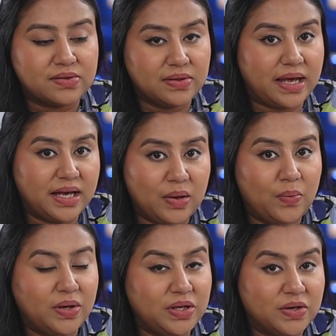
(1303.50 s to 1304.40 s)
also like
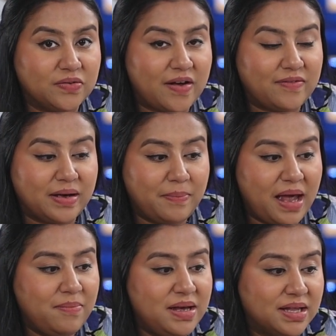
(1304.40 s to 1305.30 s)
1 year of having a
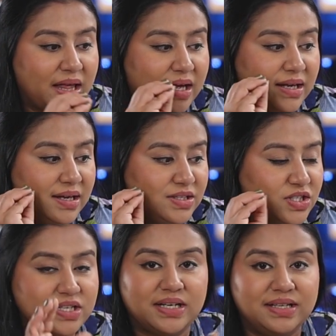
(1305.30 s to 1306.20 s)
baby, and like
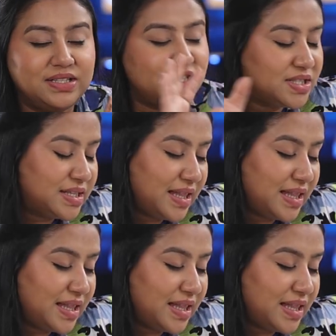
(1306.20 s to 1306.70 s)
just